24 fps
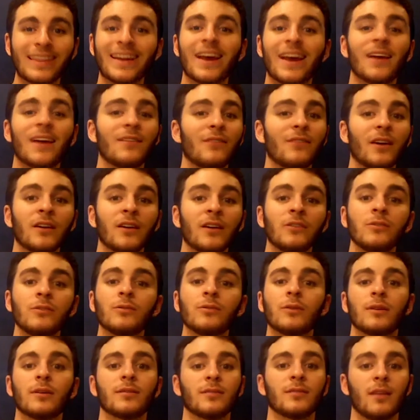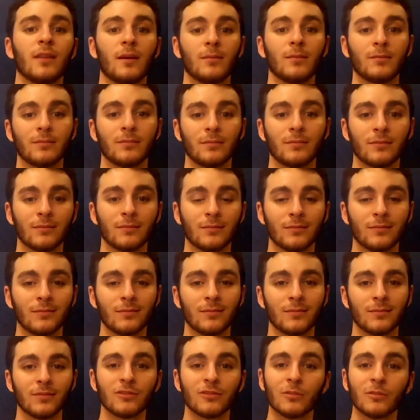then I invite you to Islam.
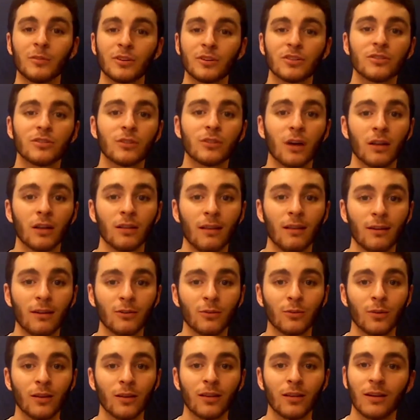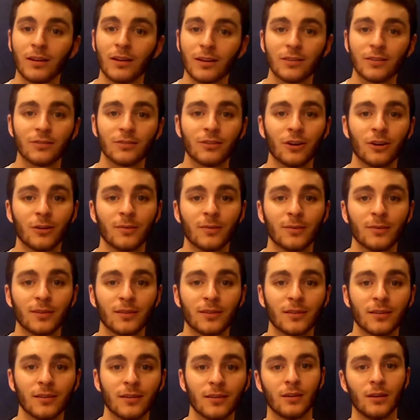Submission to Allah's will on His
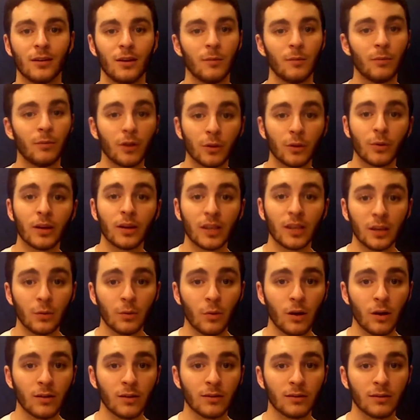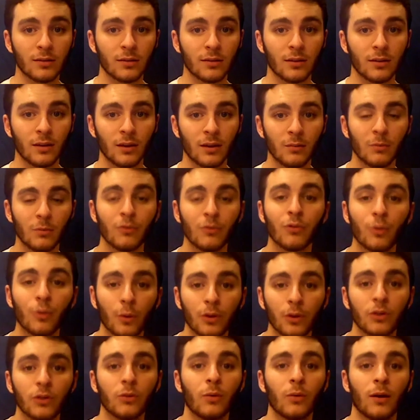terms, putting what He wants before
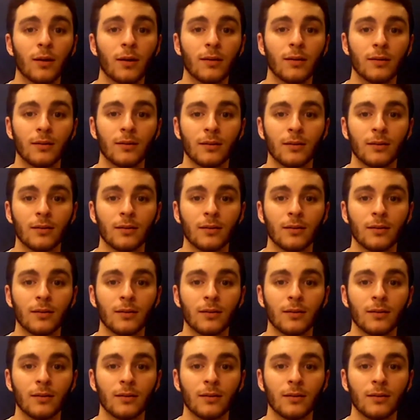what you want.